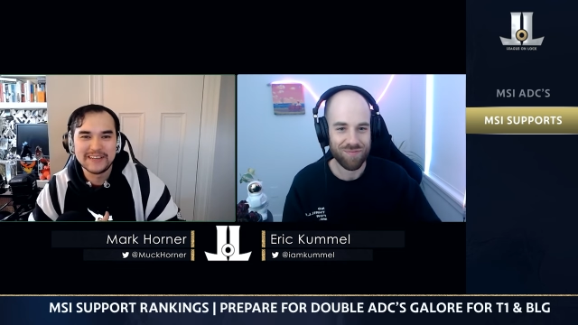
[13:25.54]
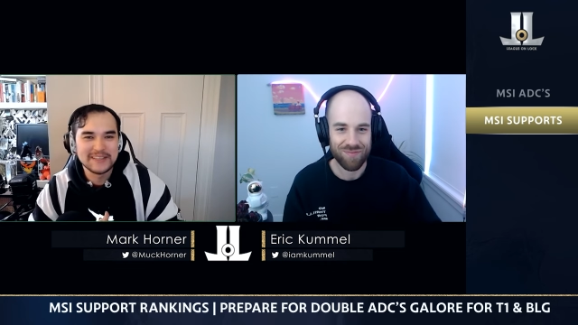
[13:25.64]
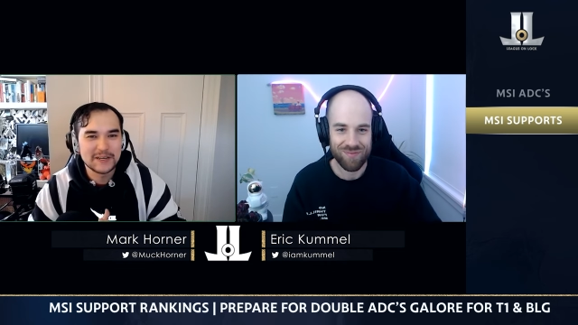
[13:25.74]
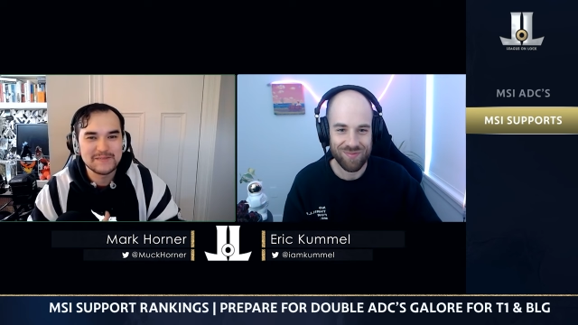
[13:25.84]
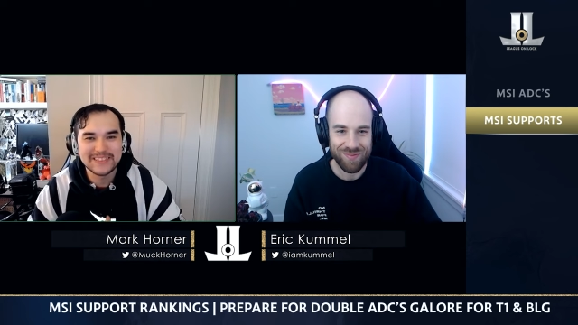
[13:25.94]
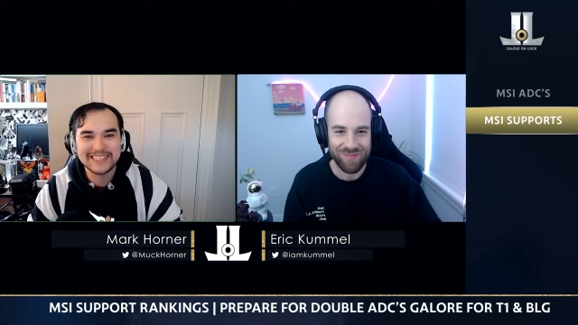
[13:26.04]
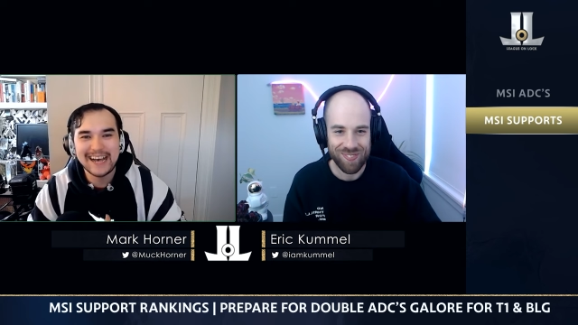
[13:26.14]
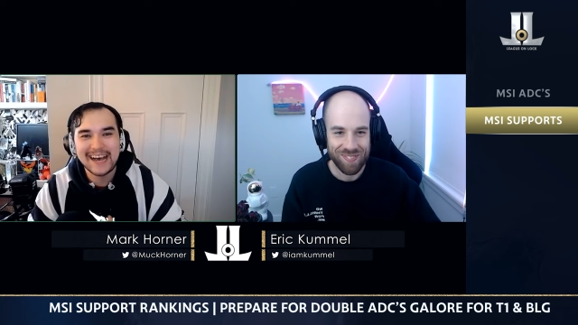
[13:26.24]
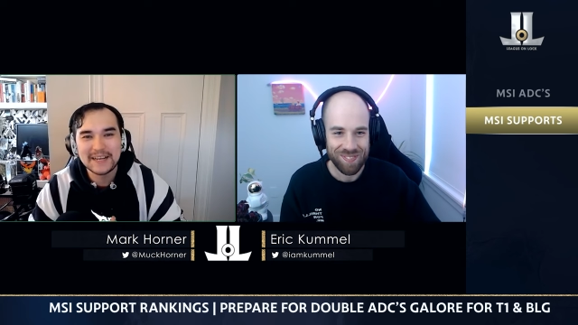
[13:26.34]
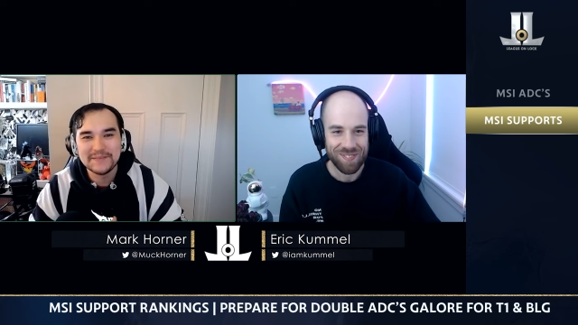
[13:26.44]
Speaker 1: in Europe. It's
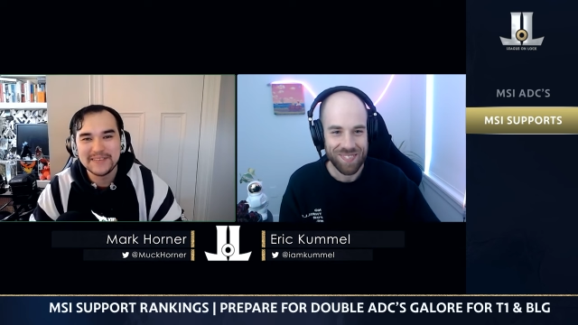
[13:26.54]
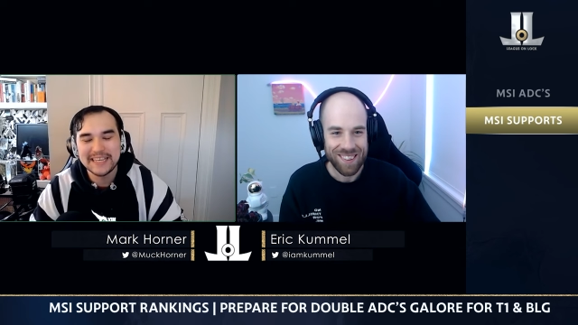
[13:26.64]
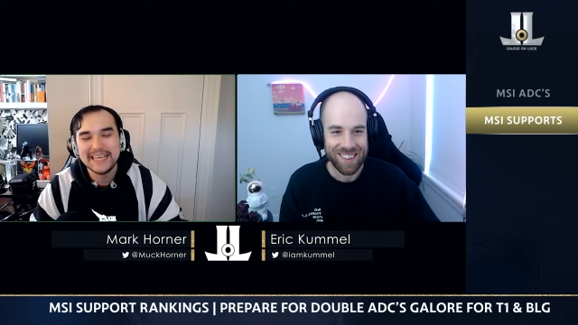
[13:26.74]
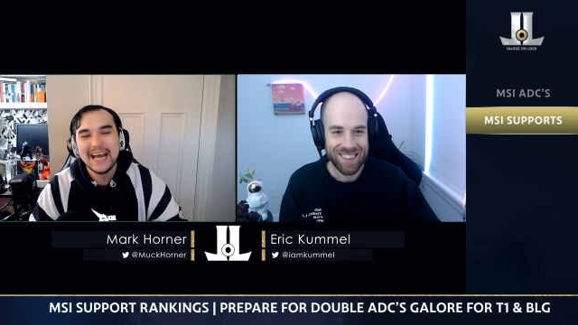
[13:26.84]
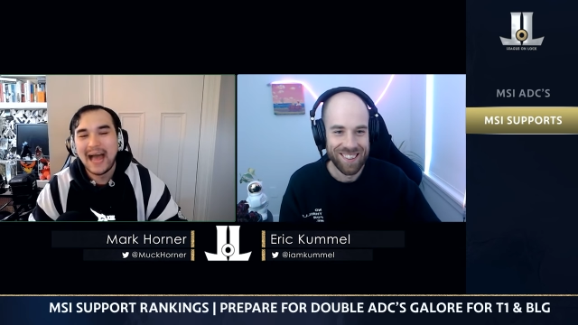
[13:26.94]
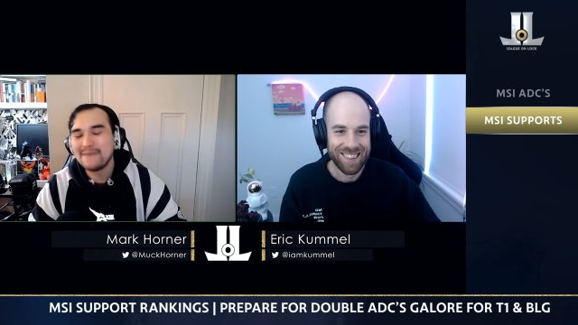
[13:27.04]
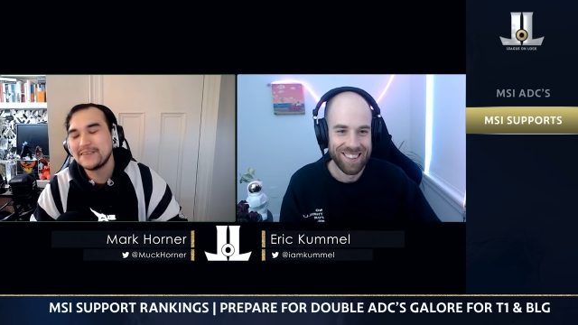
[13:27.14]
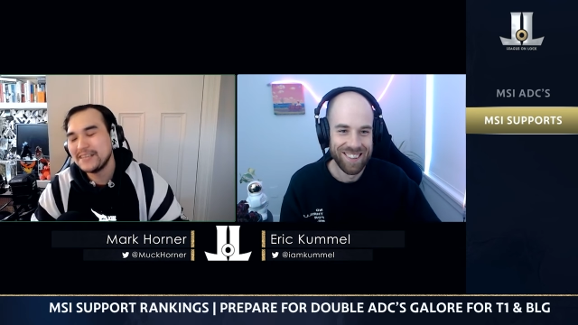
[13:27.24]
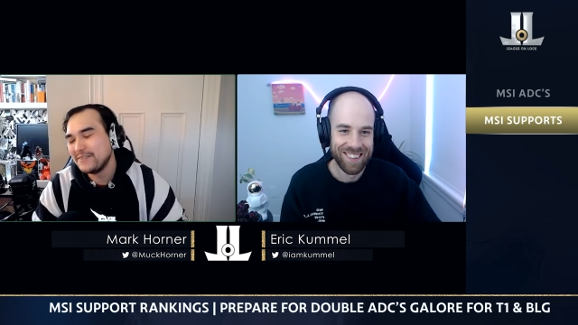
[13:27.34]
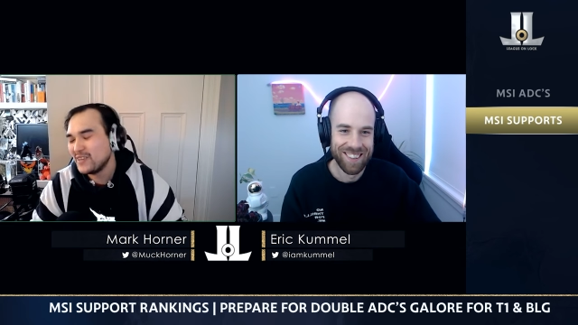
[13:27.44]
gotta be. I'm
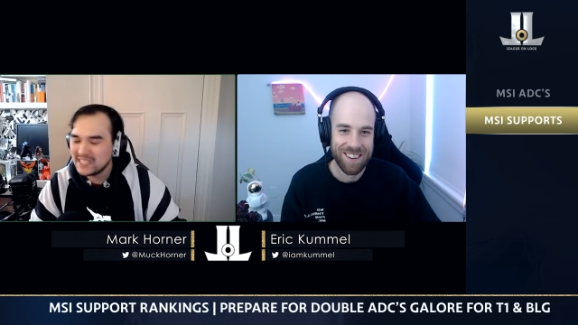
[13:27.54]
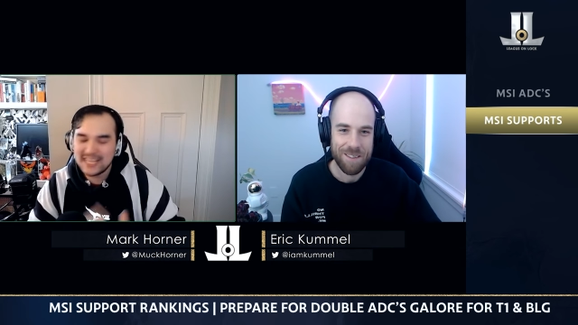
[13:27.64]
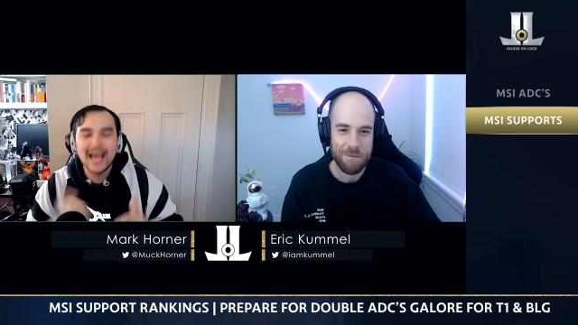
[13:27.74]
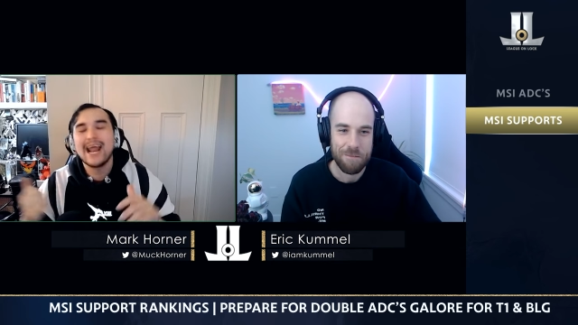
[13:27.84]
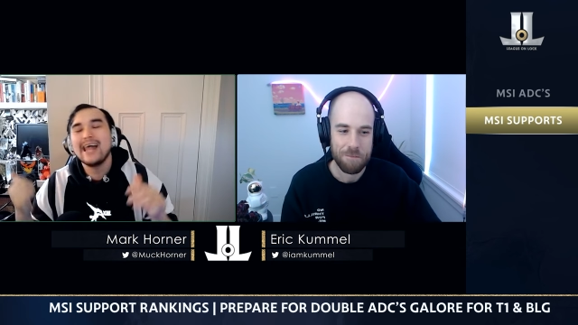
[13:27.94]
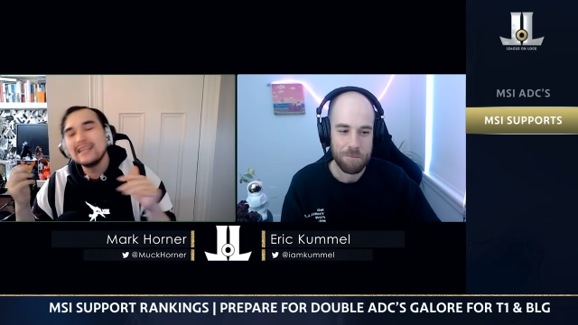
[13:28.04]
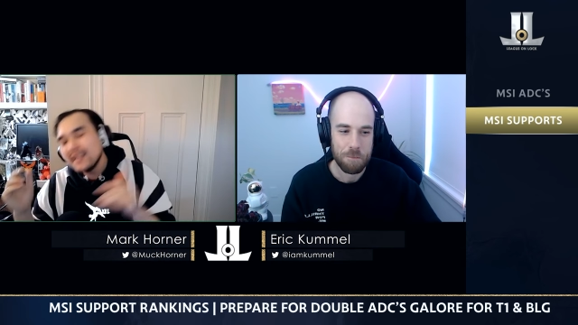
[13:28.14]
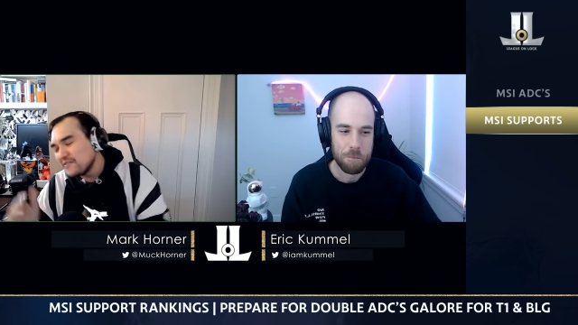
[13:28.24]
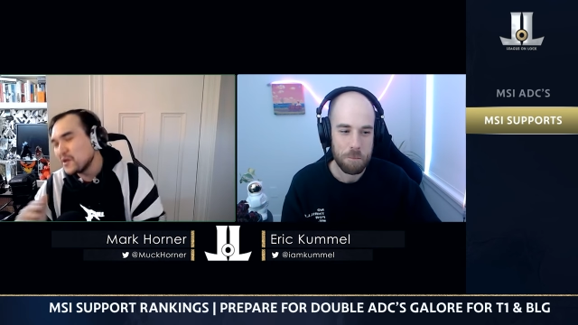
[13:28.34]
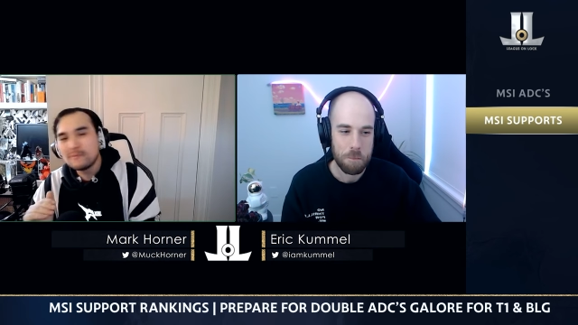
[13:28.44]
convinced, and I
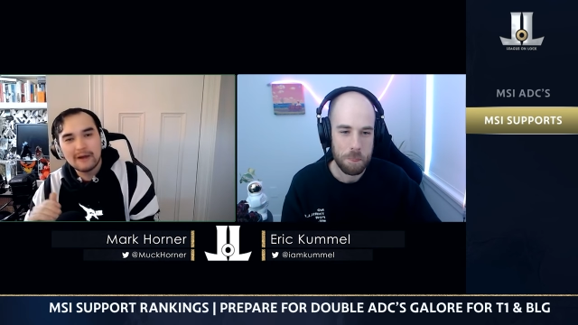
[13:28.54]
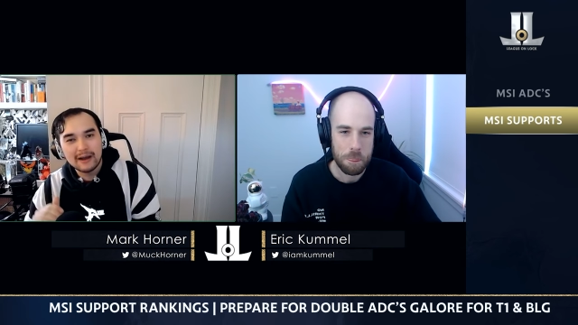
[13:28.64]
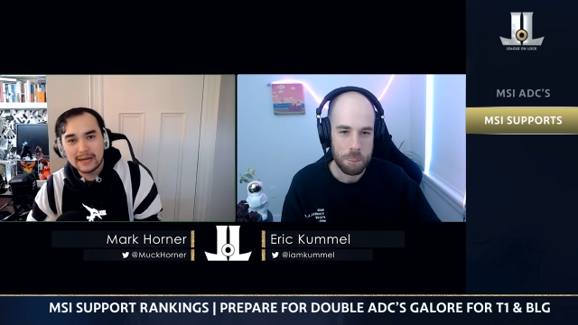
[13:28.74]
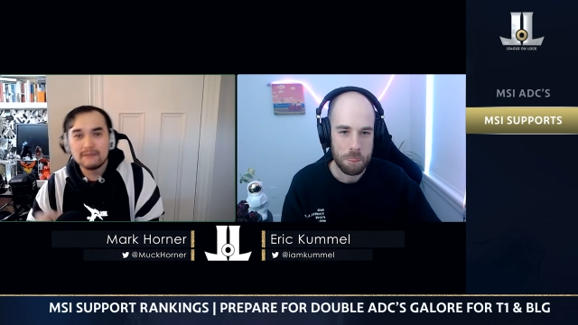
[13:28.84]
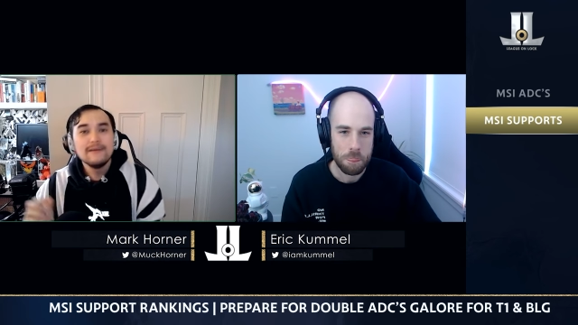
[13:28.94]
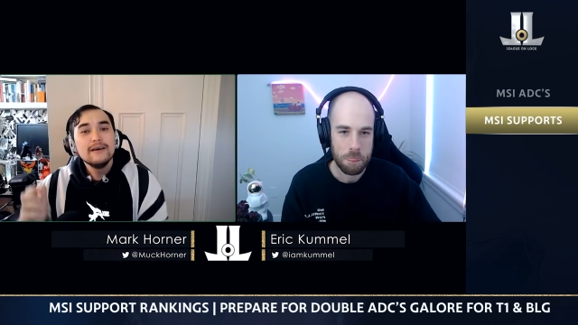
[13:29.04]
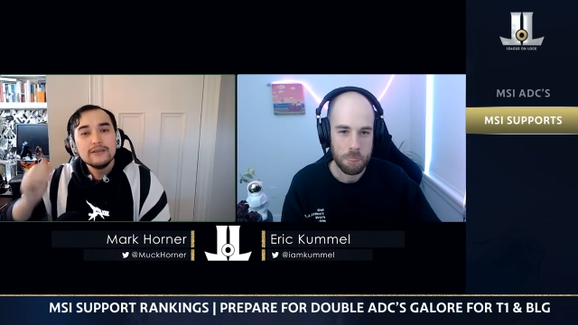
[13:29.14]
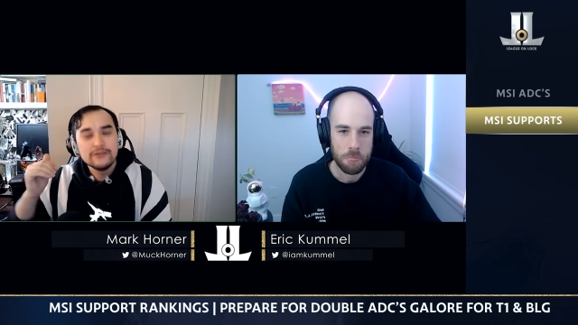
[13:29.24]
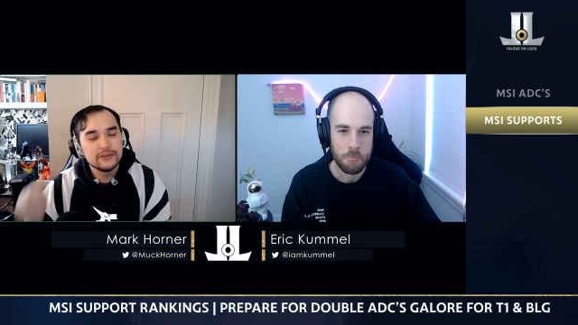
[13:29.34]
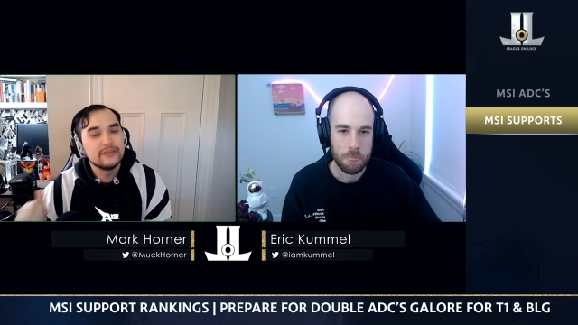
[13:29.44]
love you brought up
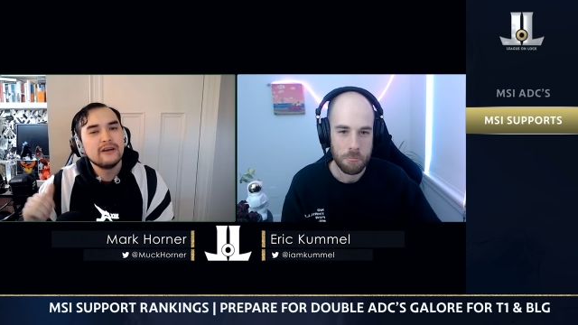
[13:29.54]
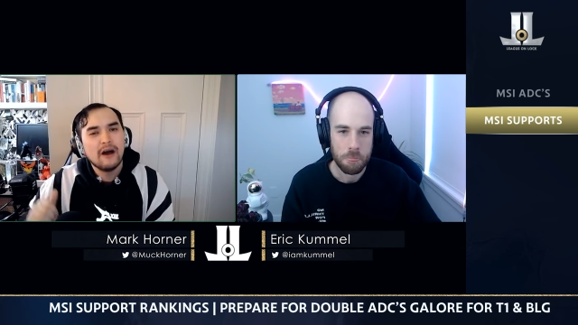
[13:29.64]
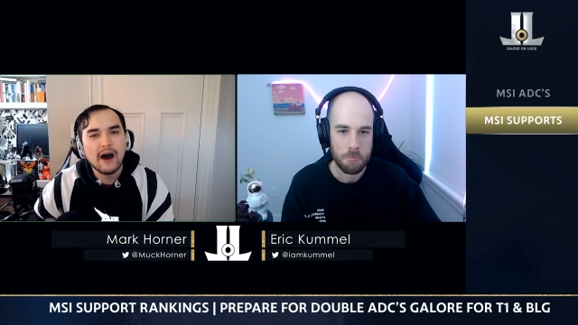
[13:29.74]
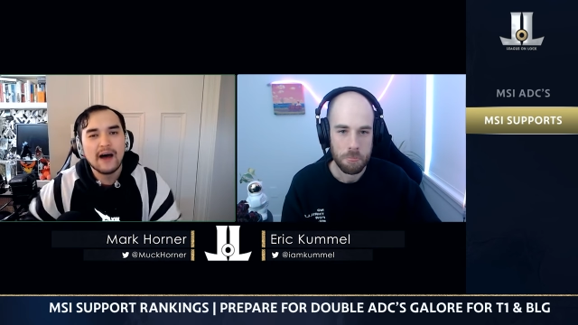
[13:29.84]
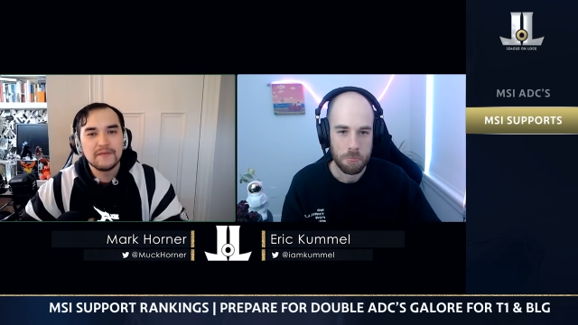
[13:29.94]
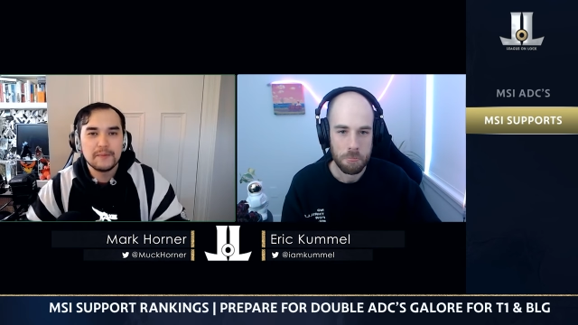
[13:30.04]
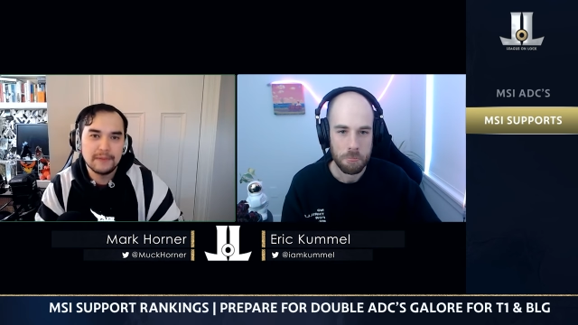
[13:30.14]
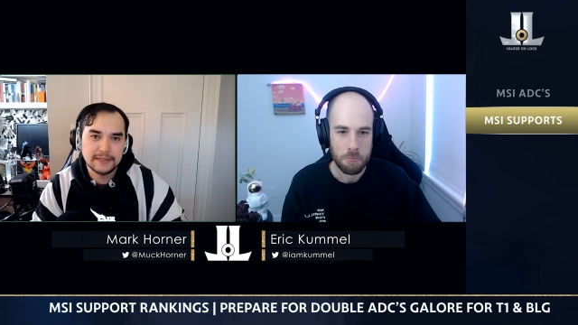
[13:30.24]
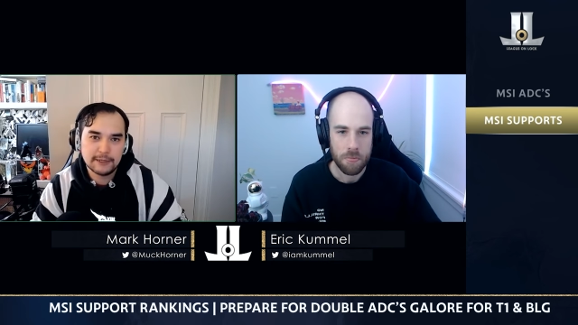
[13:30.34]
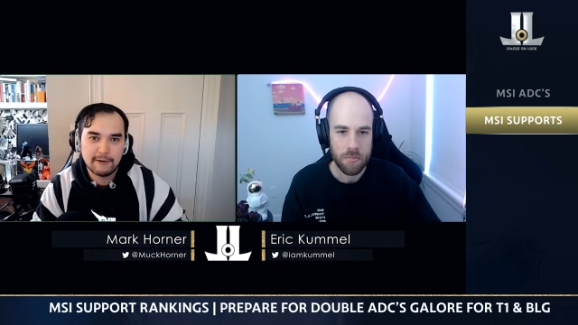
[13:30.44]
Jun on the
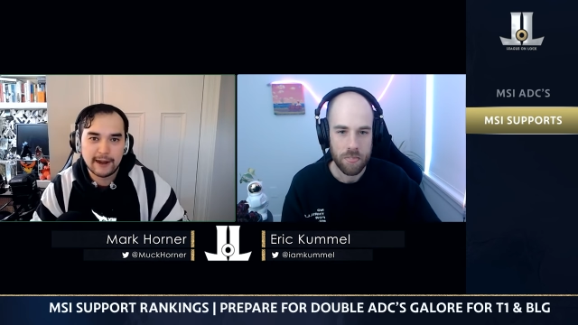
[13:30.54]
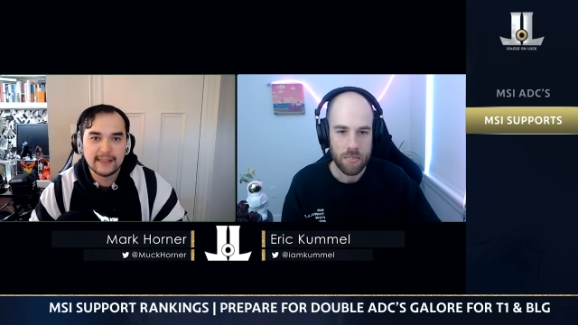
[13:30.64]
Blitzcrank.